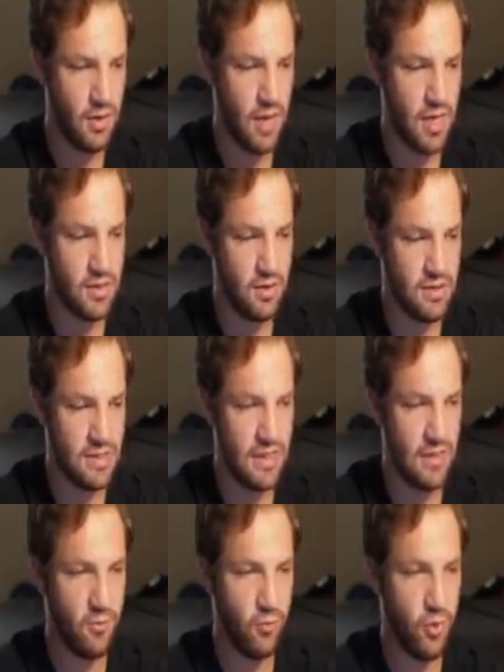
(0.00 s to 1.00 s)
As you can see,
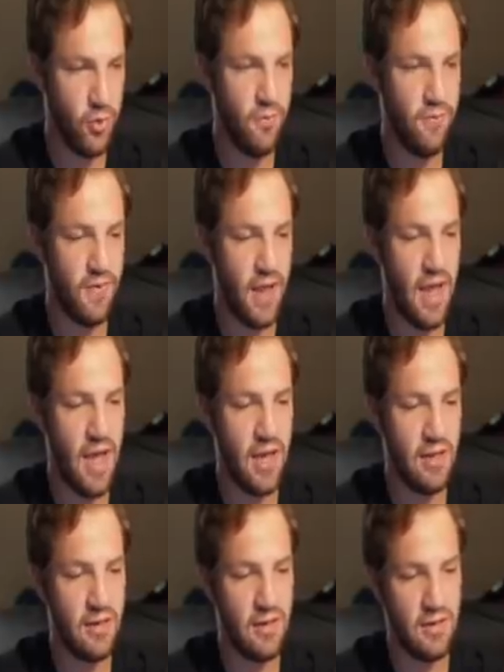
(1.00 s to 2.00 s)
the roof
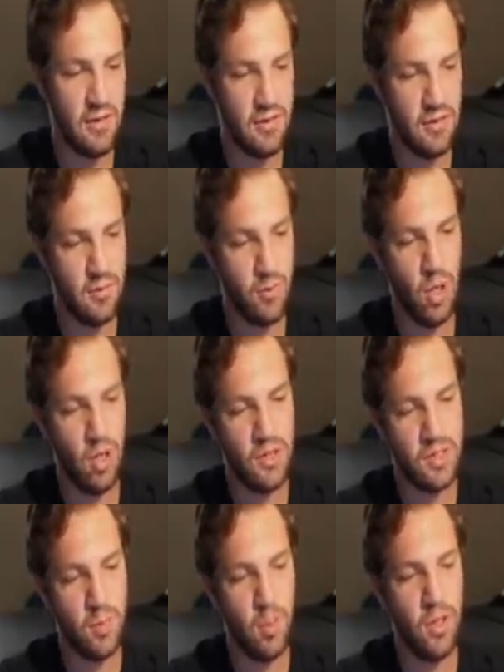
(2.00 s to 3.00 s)
and part of the
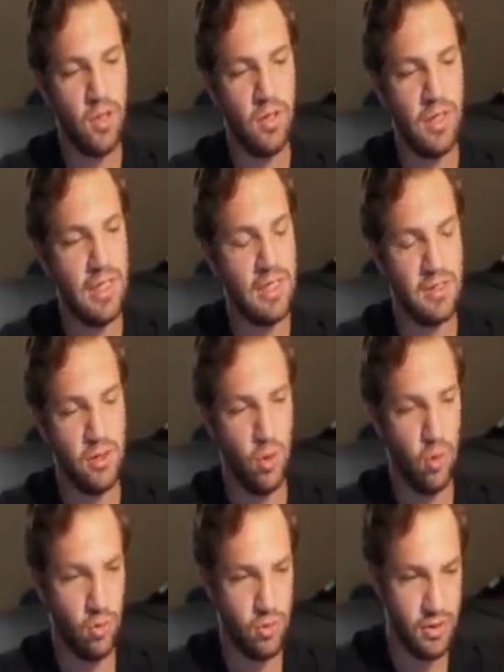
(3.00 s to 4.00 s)
spoiler is
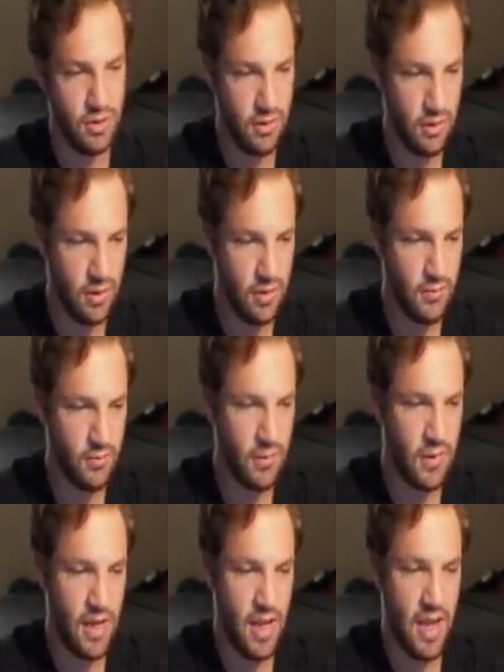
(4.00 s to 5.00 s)
gold,
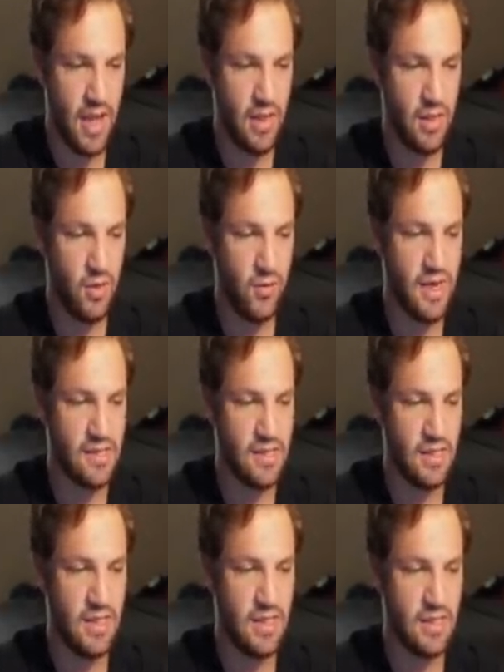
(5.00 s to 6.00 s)
and the rest
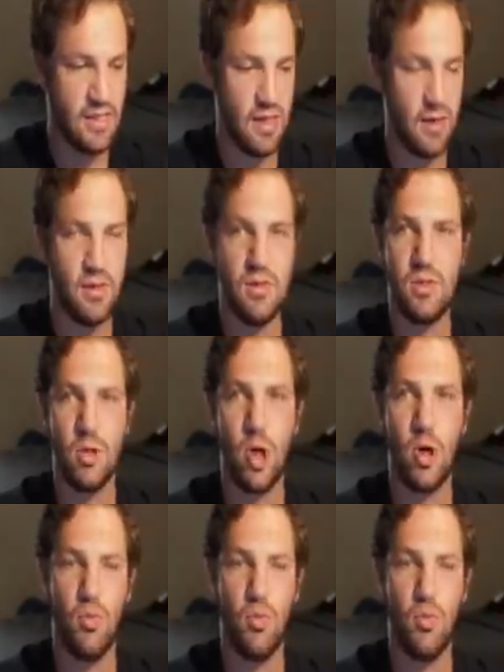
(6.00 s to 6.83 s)
is like a dark